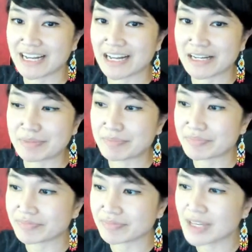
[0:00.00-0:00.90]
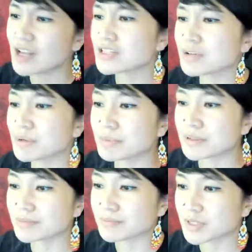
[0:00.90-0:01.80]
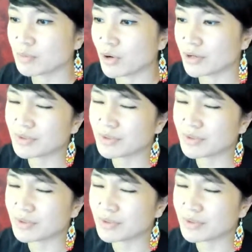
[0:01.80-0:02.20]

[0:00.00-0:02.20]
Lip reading: And also we were Cebuano.